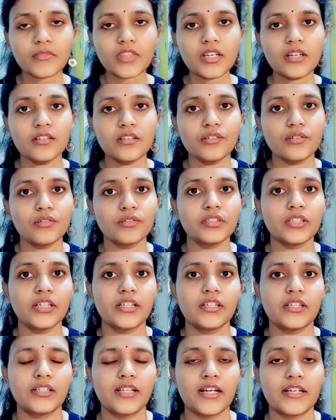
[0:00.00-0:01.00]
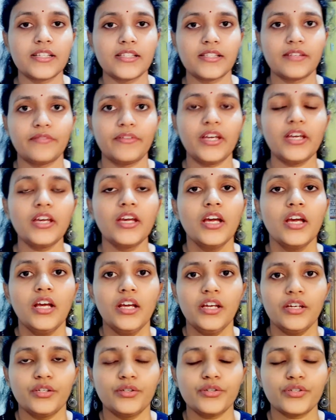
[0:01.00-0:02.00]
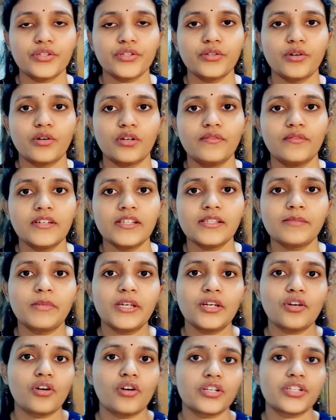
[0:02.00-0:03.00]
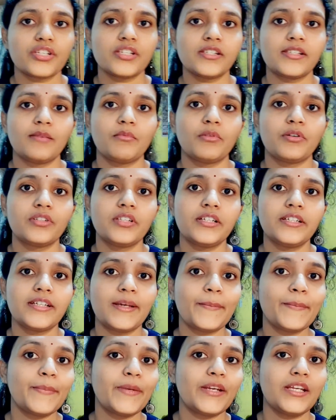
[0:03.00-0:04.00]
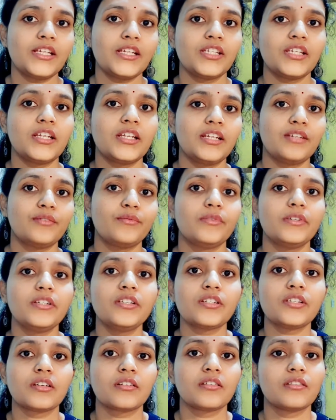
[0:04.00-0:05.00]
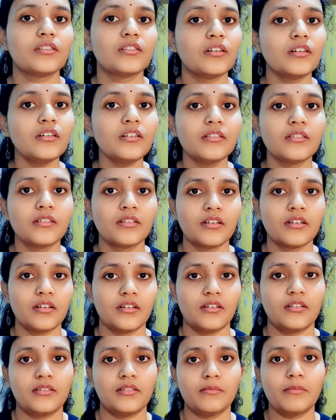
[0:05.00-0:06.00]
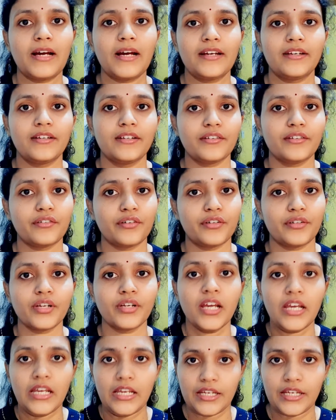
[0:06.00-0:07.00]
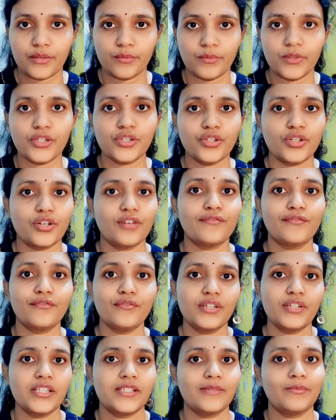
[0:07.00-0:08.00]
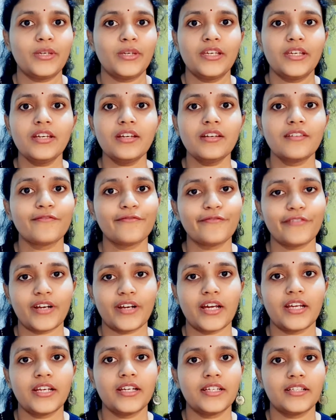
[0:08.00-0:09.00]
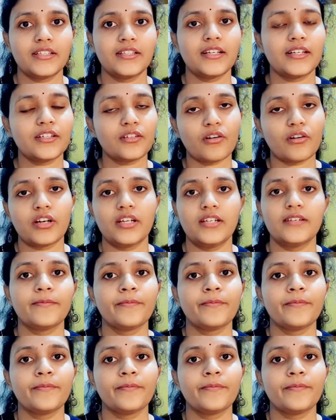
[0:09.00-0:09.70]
So then that is a way. You should always be cautious about the temperature in which the batter, or in which your food is being fried in that oil.